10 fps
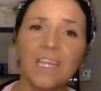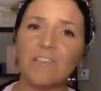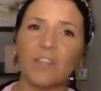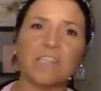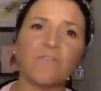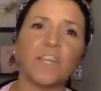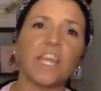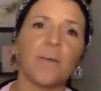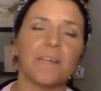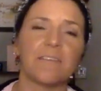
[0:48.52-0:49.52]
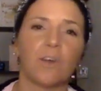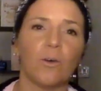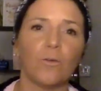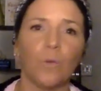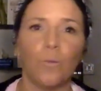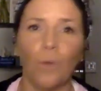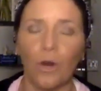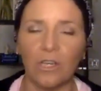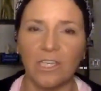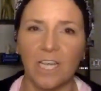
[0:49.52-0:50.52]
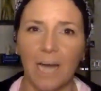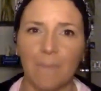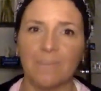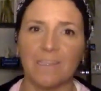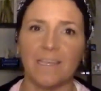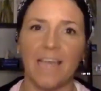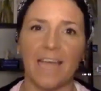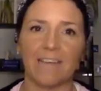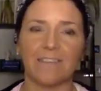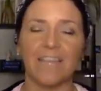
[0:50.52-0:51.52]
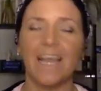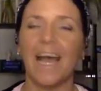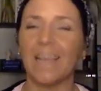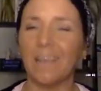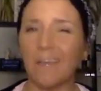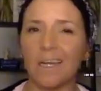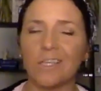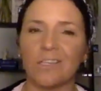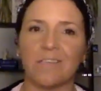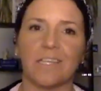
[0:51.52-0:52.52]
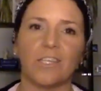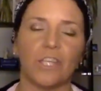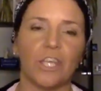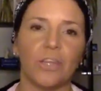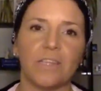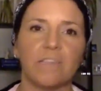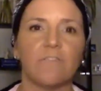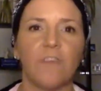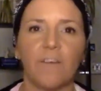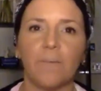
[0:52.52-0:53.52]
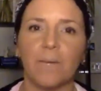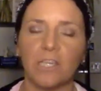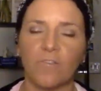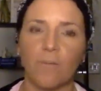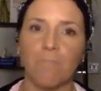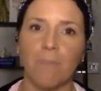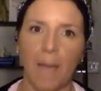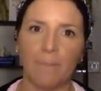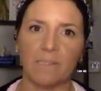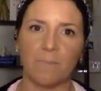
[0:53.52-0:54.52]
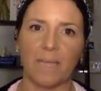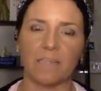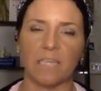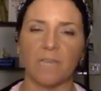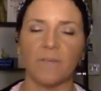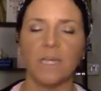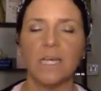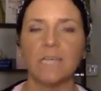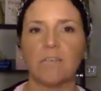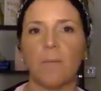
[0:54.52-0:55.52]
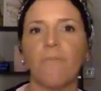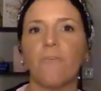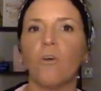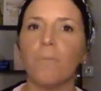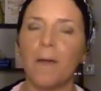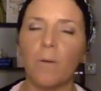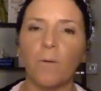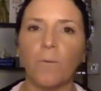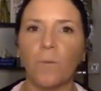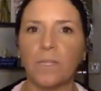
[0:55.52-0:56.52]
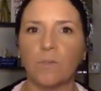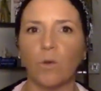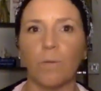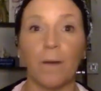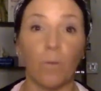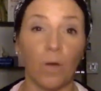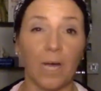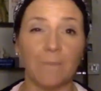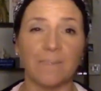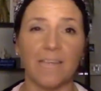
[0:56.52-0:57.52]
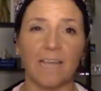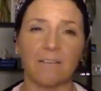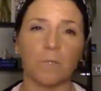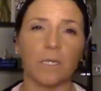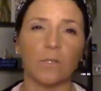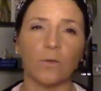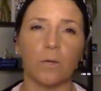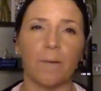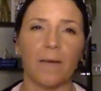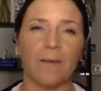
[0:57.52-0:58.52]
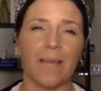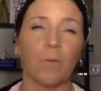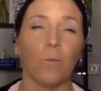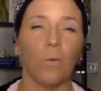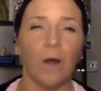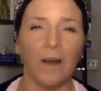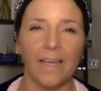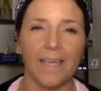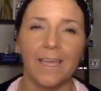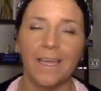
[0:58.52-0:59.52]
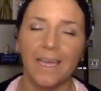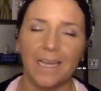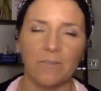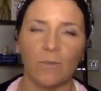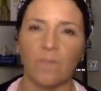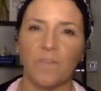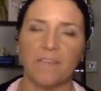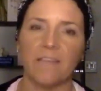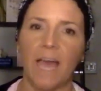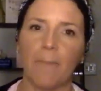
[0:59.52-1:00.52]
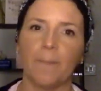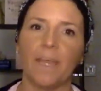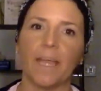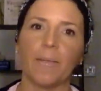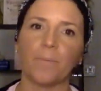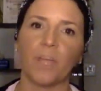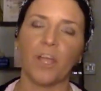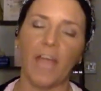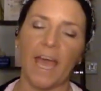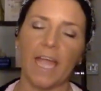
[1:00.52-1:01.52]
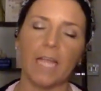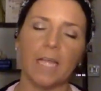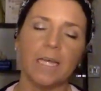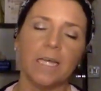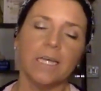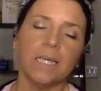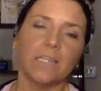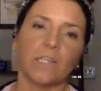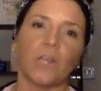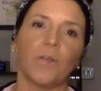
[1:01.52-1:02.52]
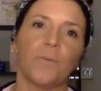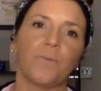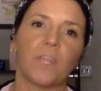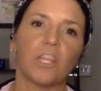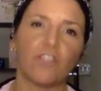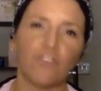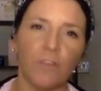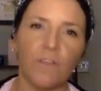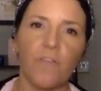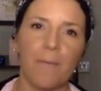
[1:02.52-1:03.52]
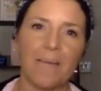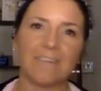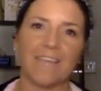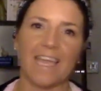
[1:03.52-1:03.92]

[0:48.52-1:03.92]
So this video is called What Comes Next. And like I just said to you, this is very much from my perspective. So before we talk about what comes next, I'm going to talk about why is all of this happening? Okay. So the truth of the matter